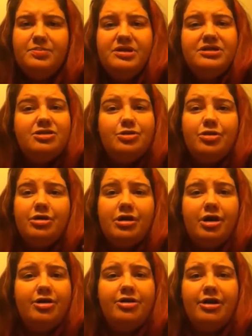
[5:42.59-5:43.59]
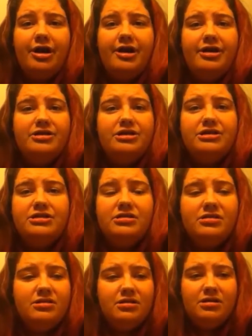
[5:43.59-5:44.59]
Please ignore her crying.
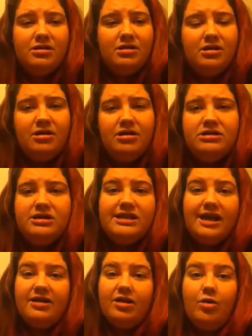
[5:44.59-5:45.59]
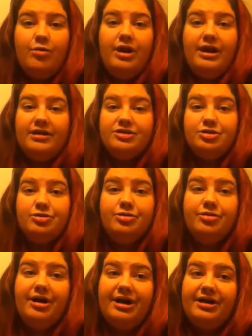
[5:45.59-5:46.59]
She's had a long day at
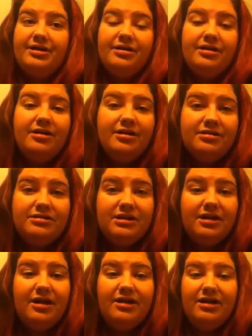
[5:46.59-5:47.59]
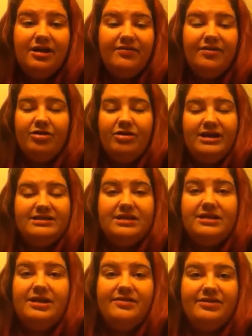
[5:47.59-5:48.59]
school and tonight or last
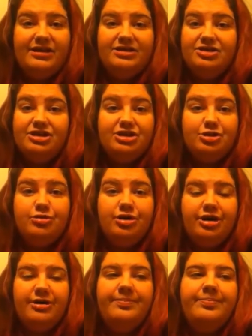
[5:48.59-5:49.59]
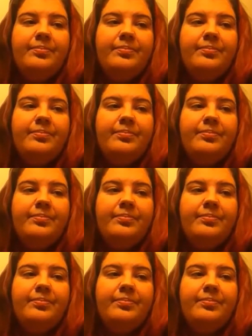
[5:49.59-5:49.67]
night and everything, so just ignore her.